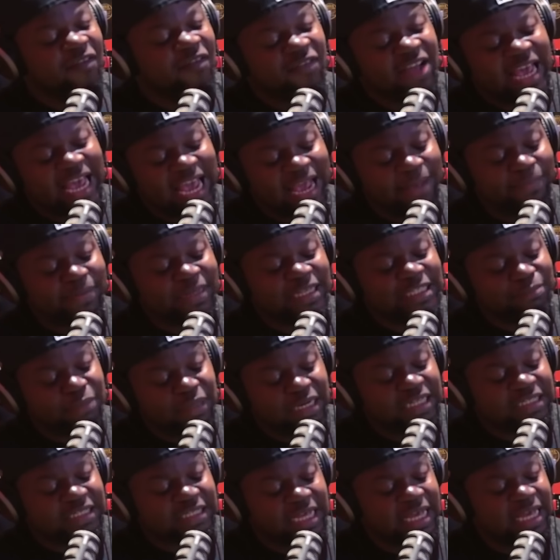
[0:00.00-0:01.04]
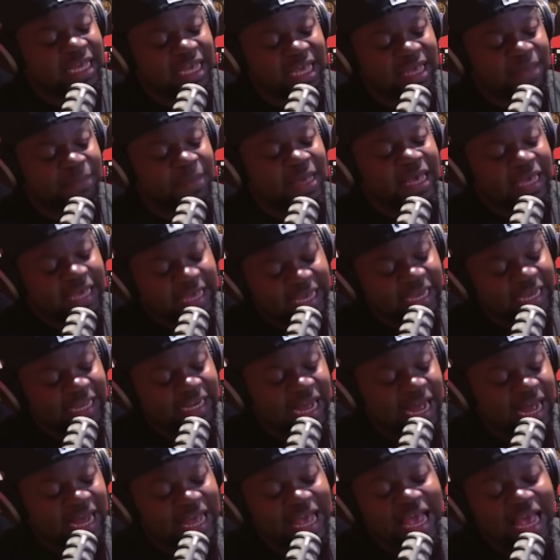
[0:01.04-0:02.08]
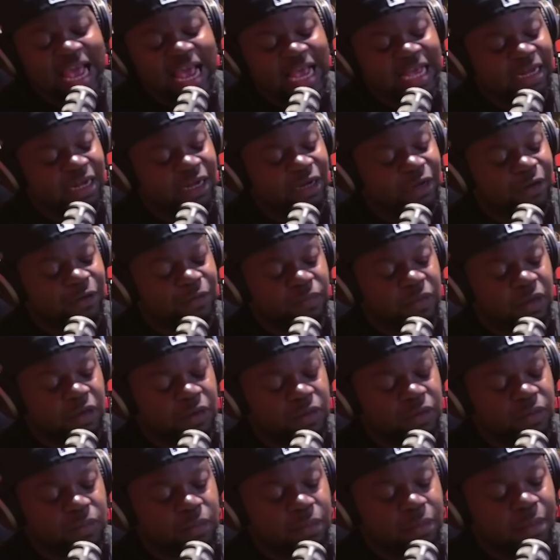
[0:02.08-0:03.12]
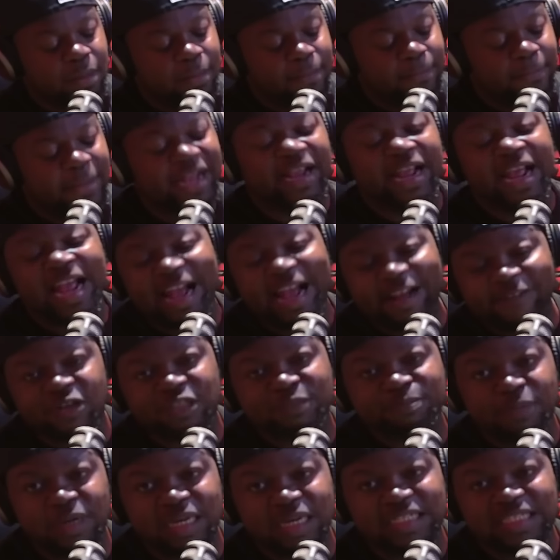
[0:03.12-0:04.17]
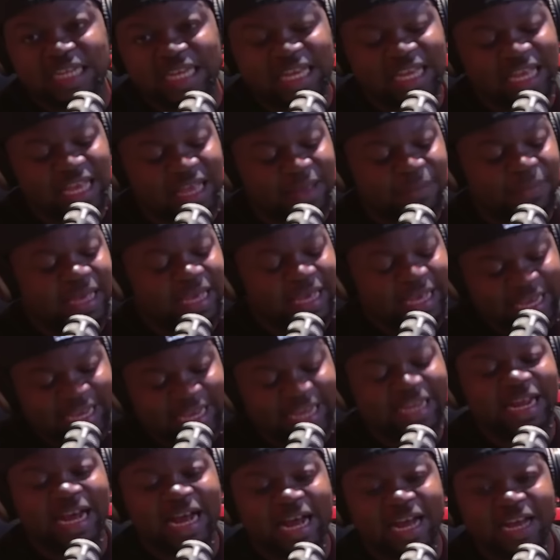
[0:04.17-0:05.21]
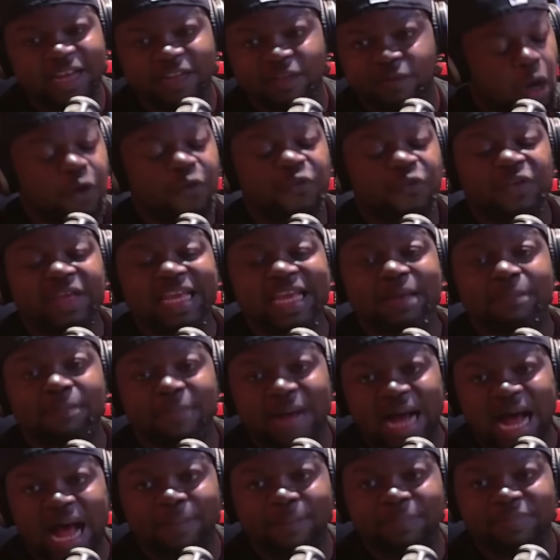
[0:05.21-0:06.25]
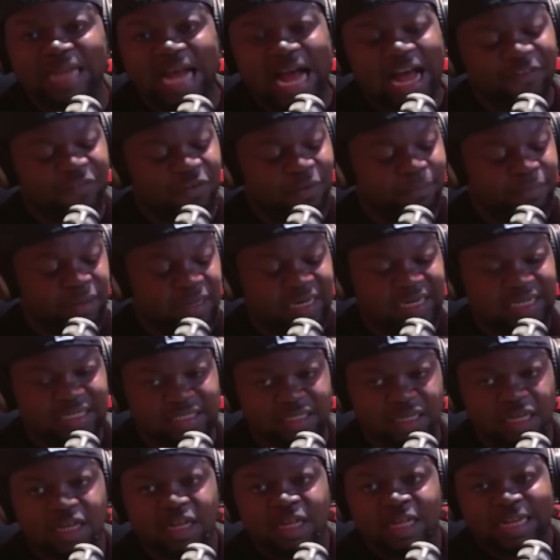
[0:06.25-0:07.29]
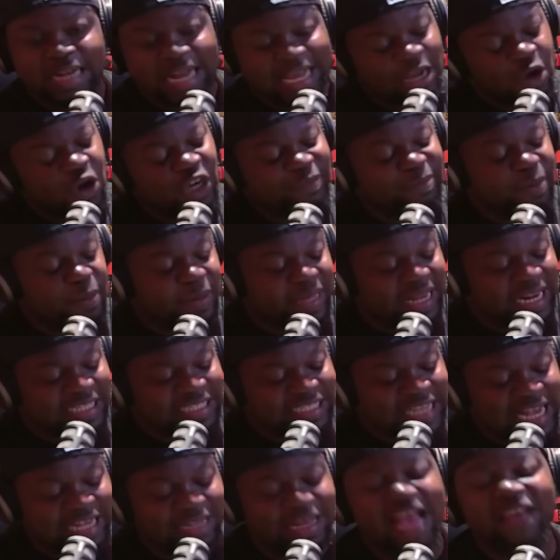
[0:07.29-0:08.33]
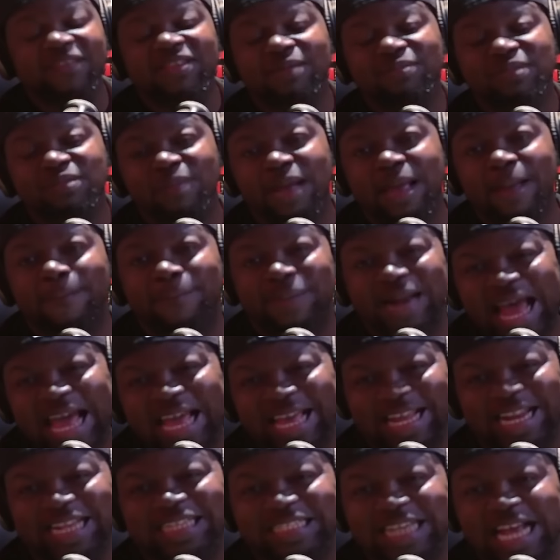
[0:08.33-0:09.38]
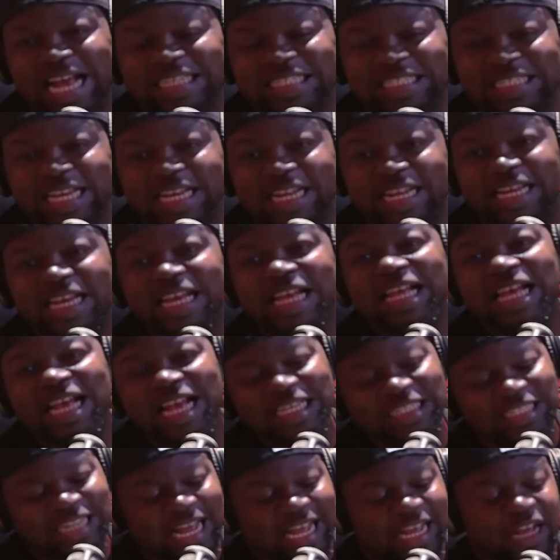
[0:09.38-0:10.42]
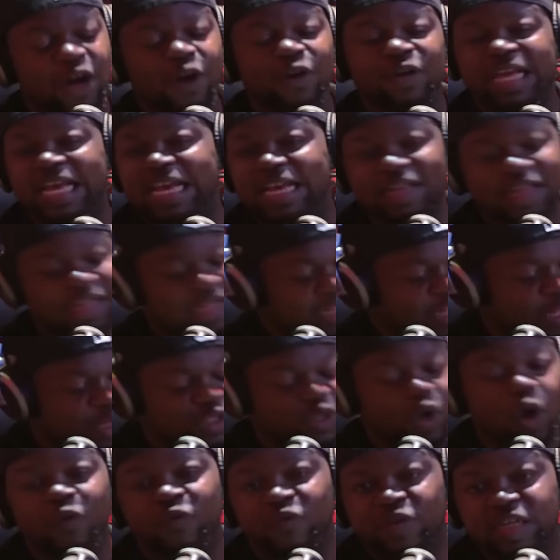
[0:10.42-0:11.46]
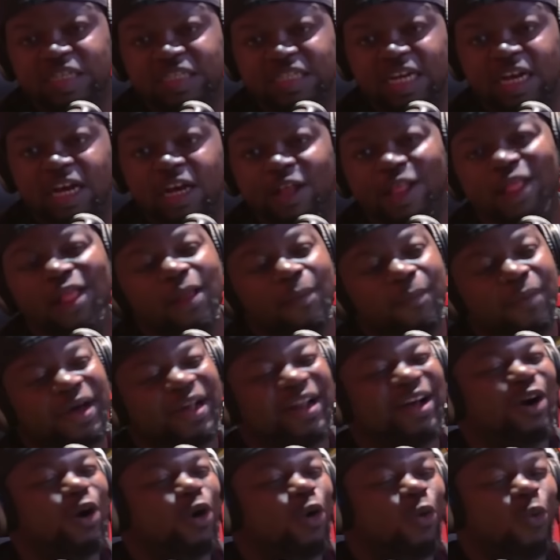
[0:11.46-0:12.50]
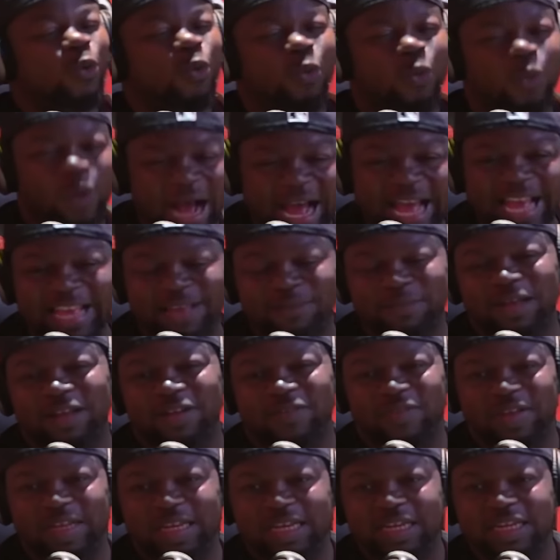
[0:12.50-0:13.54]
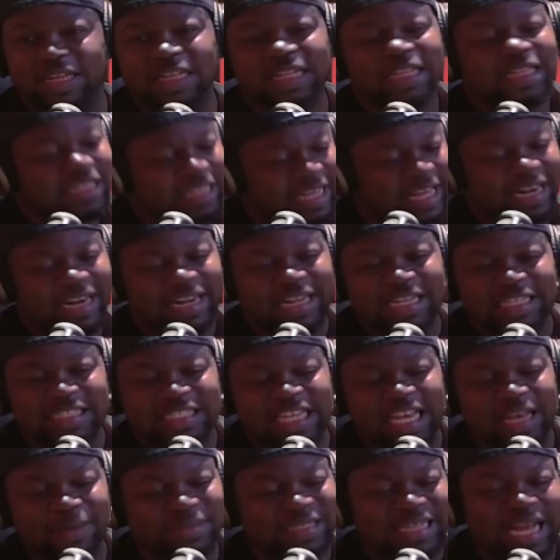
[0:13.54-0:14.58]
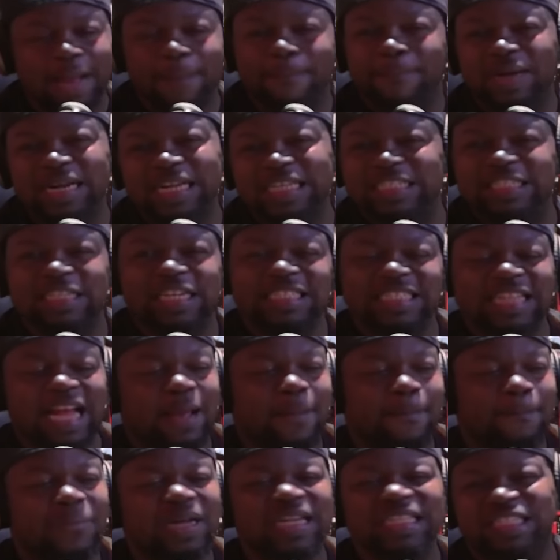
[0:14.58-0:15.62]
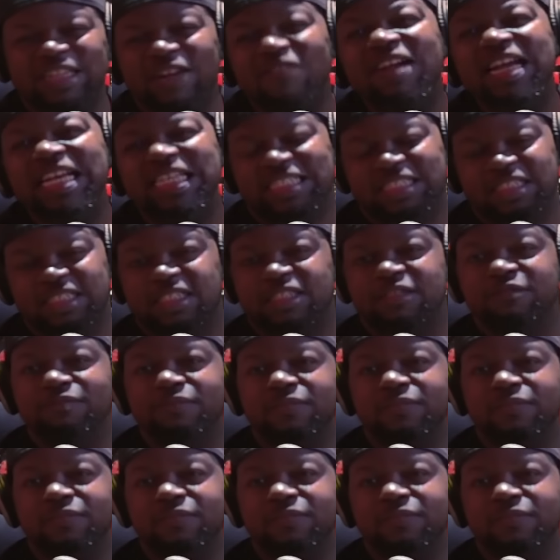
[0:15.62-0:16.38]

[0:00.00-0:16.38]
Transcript: Fred Hampton's bullets hit him, he died. And um, um, Medgar Evers's bullets hit him. He died. Martin Luther King mom died from bullets. Like all these people get assassinated. Every time somebody black get assassinated, it's like okay, it's over and done. But a white motherfucker get an attempt. It's like bullets. It's like bullets are racist.